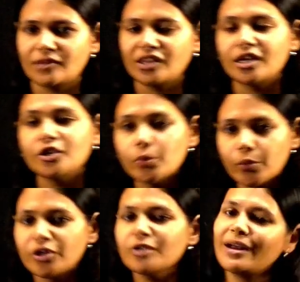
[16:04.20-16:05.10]
And then you
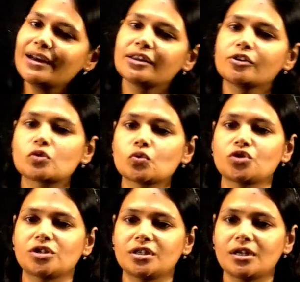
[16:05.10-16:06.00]
put it back and you
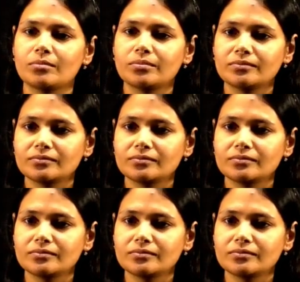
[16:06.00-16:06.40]
suture it up.